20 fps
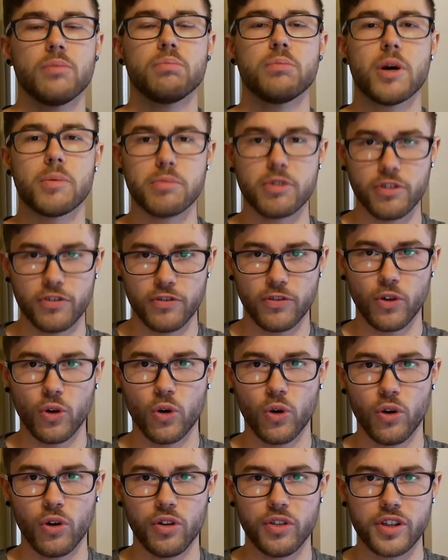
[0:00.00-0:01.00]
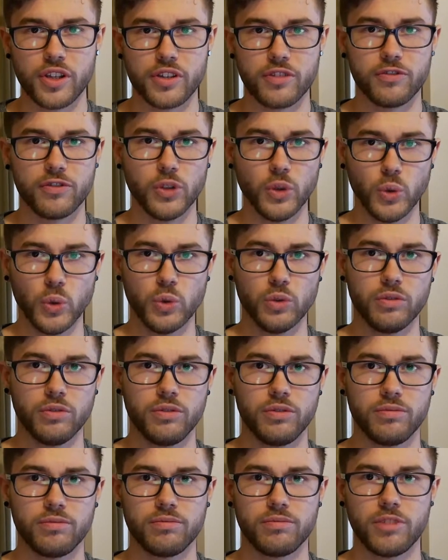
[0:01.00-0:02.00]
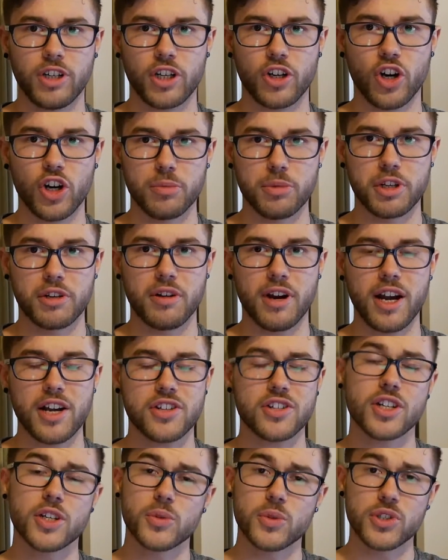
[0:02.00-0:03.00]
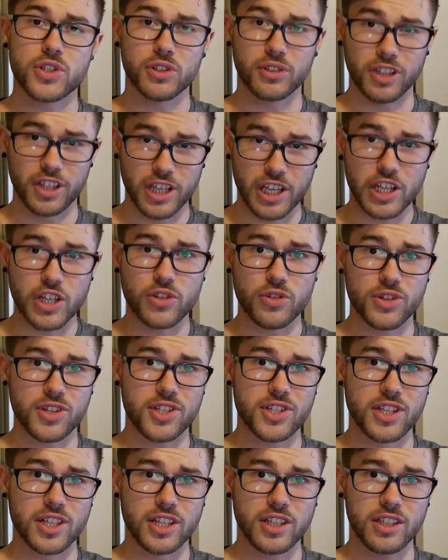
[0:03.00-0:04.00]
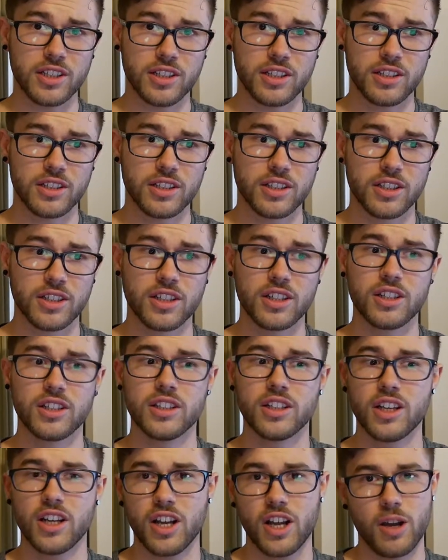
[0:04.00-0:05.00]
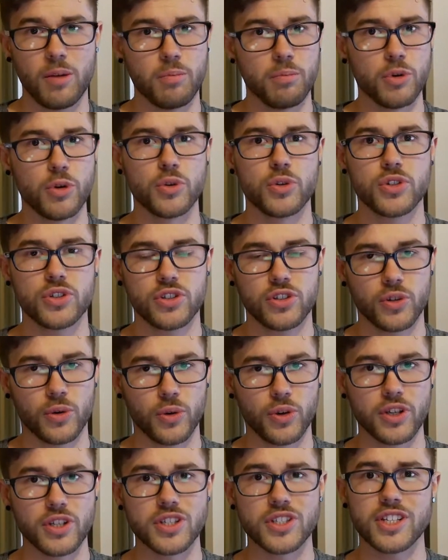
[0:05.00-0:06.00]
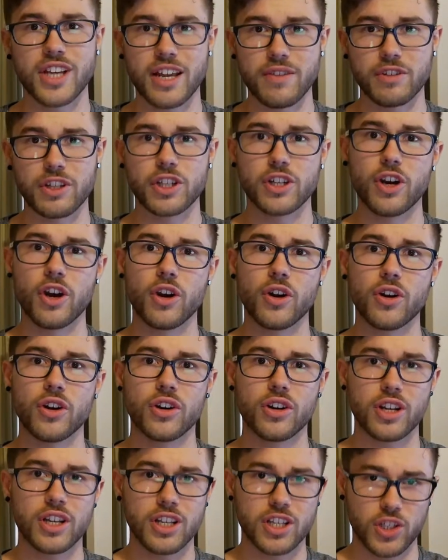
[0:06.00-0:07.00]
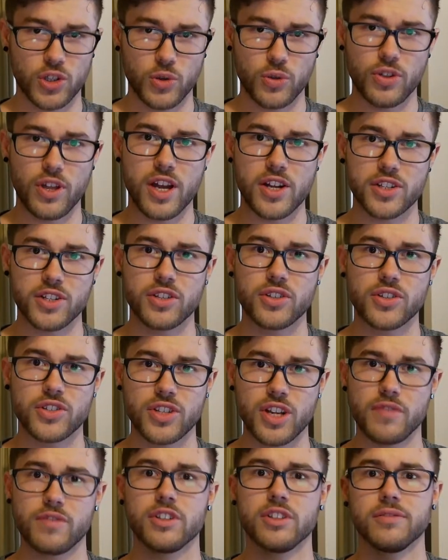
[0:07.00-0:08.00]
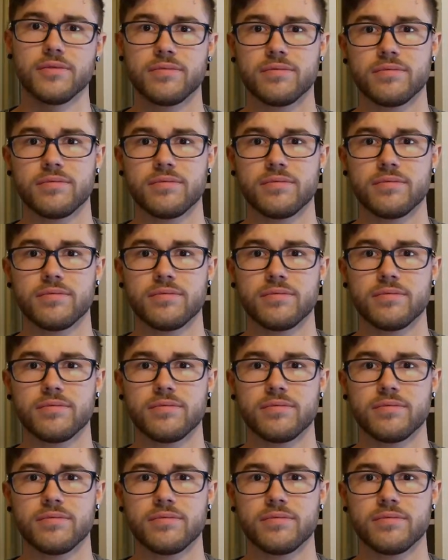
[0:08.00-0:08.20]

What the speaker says: But before the full economy crashed and it was still interesting, Moose Toys gave it a go in 2007.